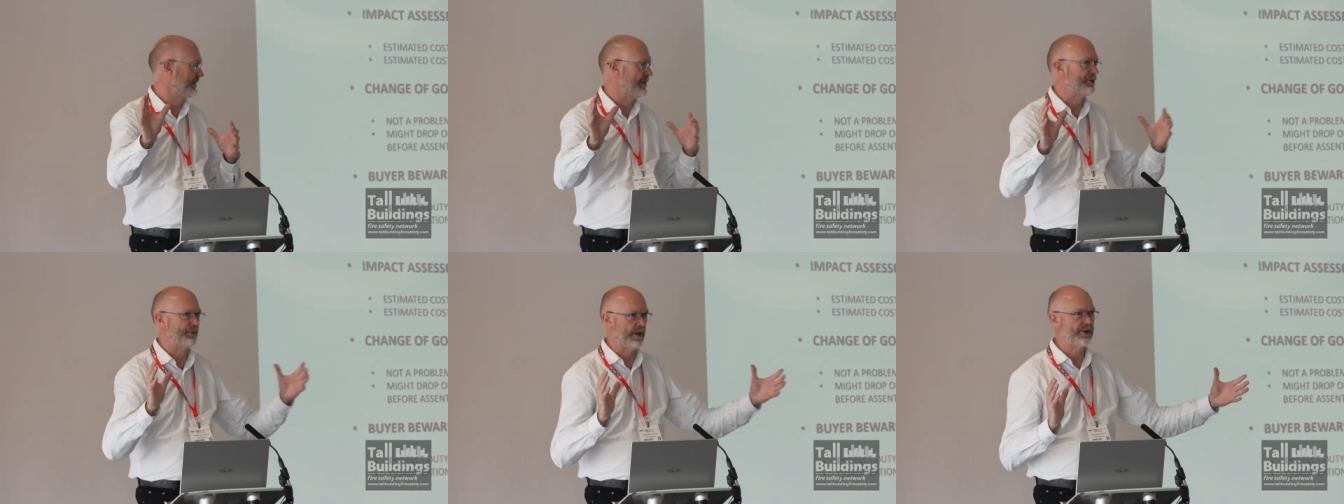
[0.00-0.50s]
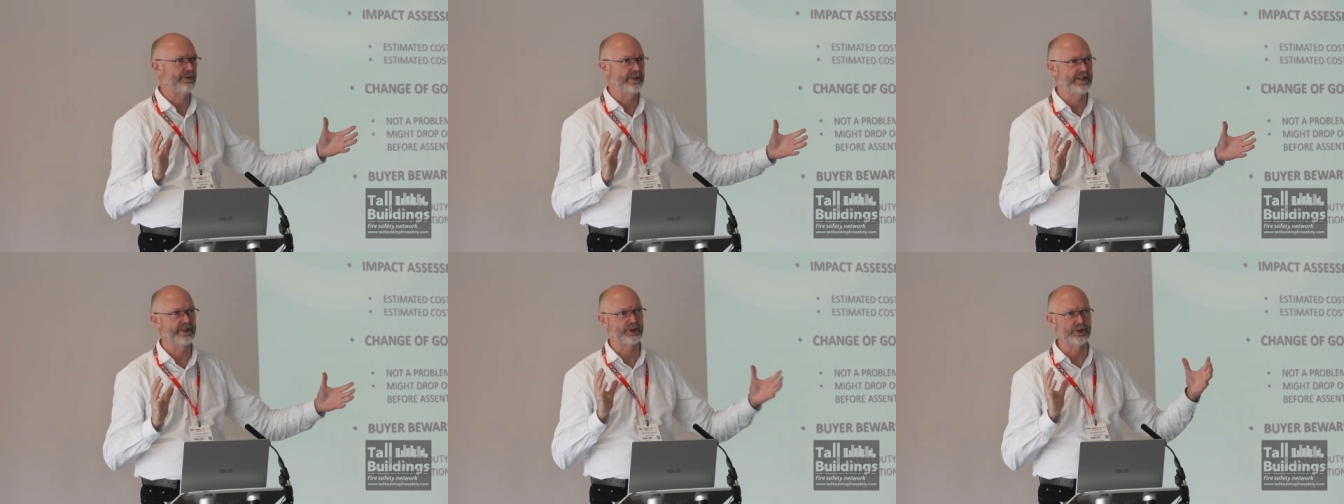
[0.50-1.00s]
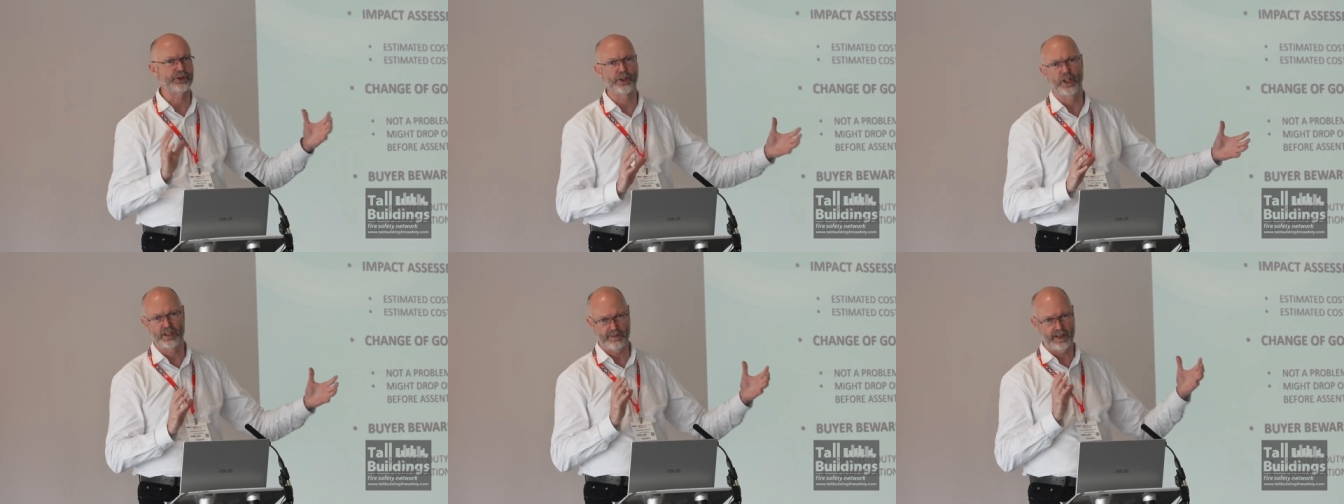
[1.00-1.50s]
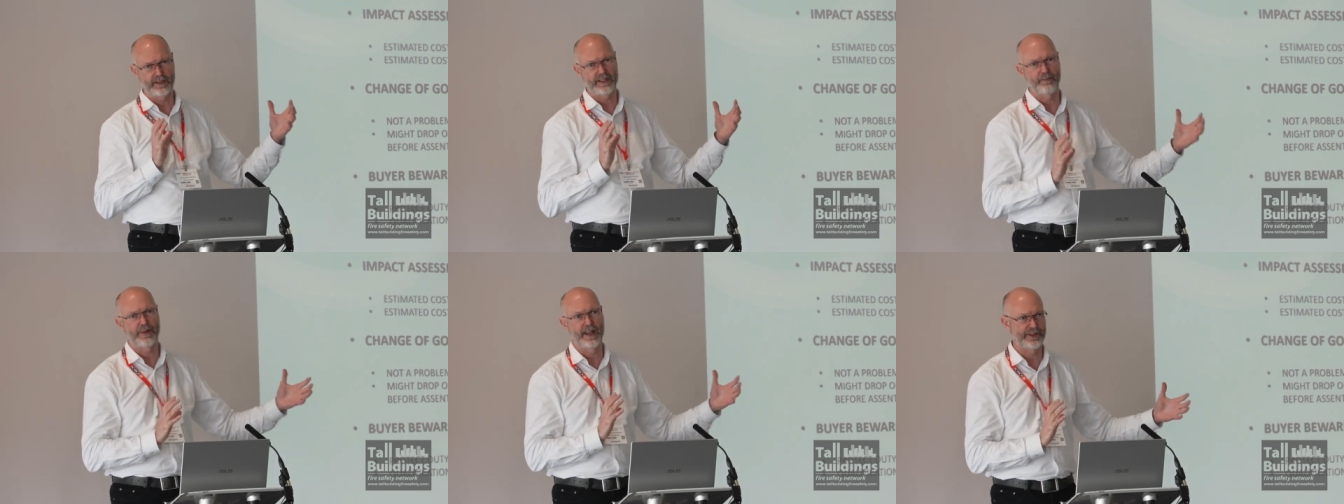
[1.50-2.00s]
to the Treasury that's concerned about the
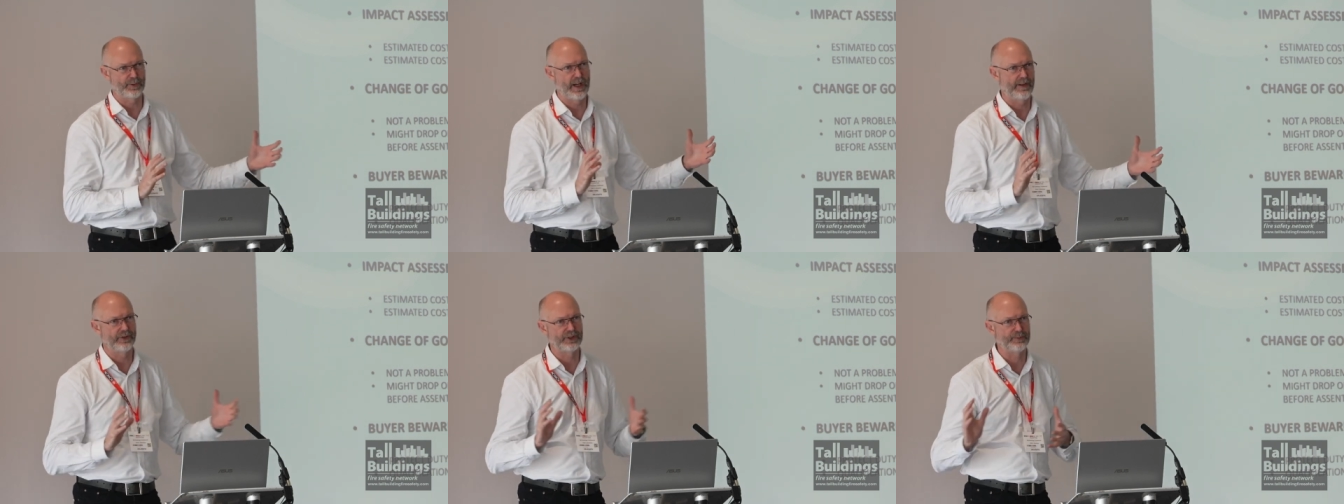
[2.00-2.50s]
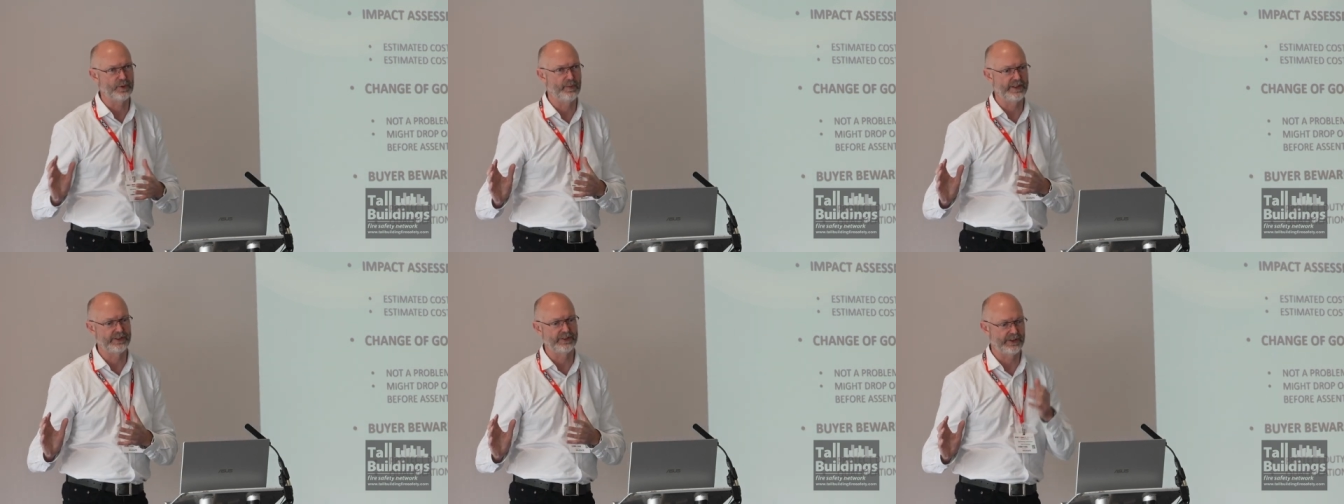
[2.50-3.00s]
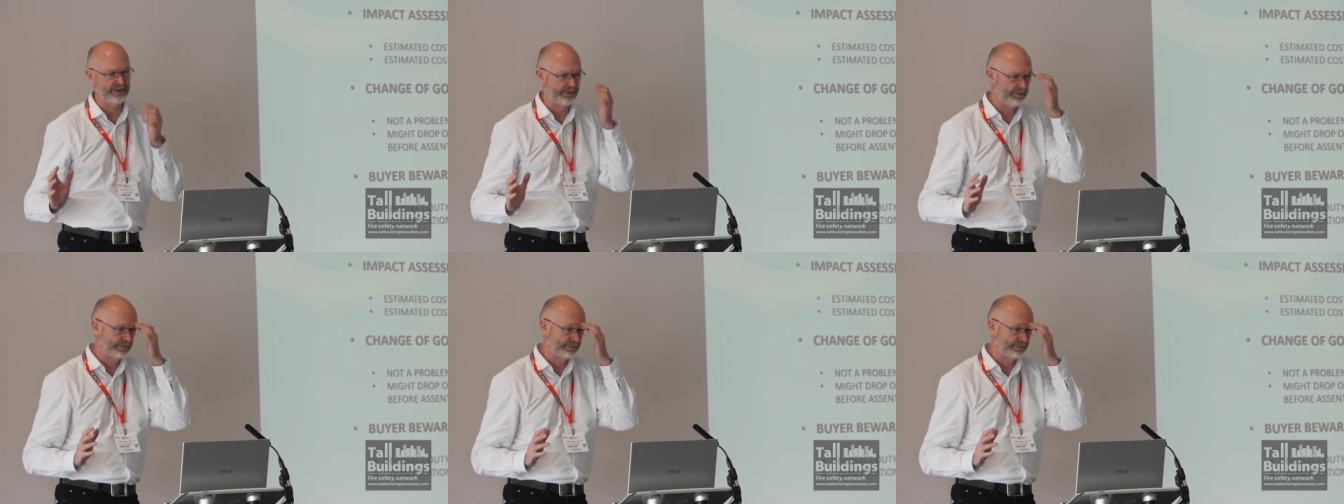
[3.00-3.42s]
impact this will have on small businesses